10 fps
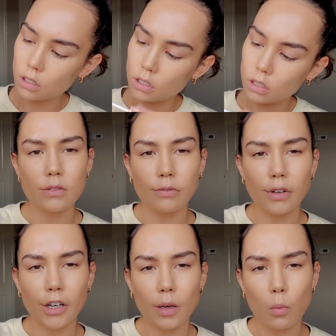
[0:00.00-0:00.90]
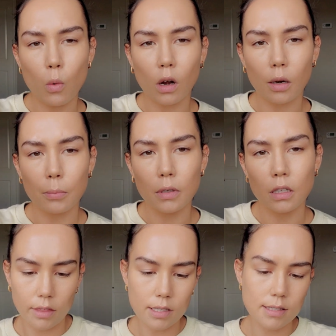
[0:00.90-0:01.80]
It's very warm.
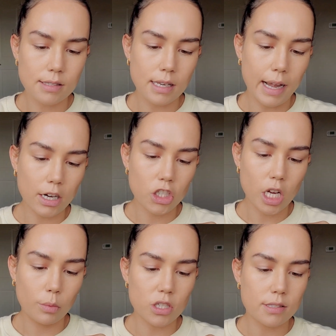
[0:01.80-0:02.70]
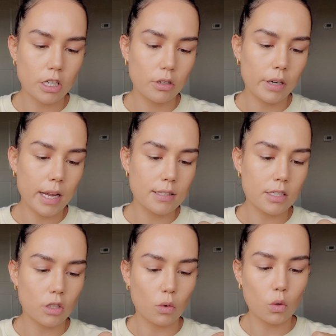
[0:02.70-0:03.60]
This is the next shade, which is 090
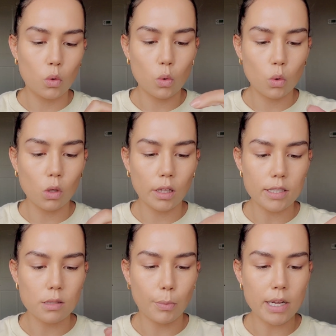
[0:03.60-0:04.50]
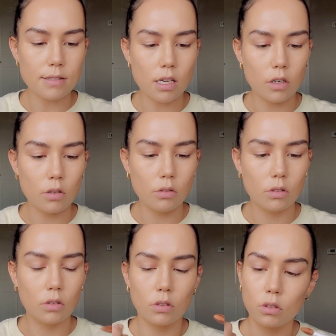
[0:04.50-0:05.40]
Cool Espresso.
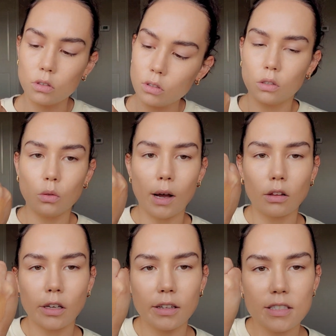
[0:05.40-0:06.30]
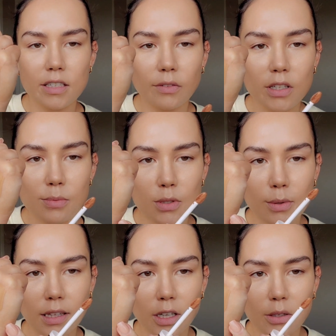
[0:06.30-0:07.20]
Ooh, wow, look at the difference
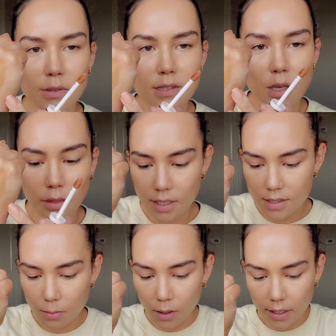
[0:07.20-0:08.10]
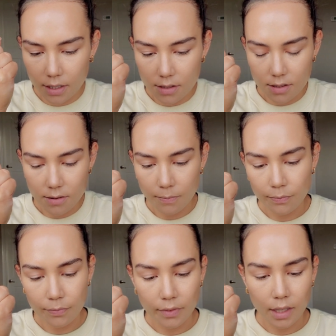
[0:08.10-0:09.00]
between those. So this was
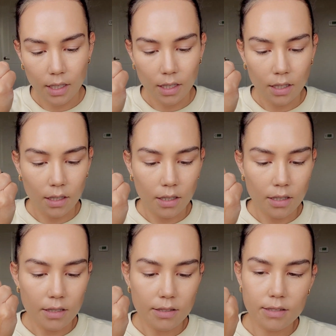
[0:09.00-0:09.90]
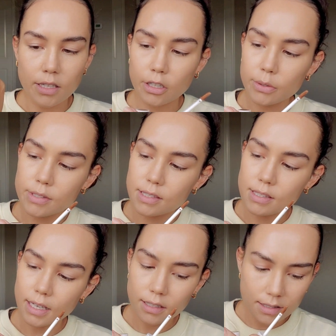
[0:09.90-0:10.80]

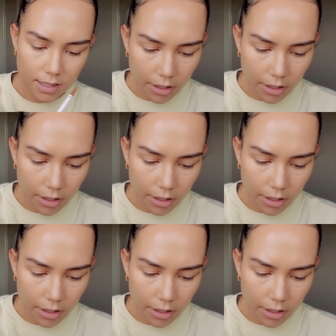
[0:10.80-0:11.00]
060.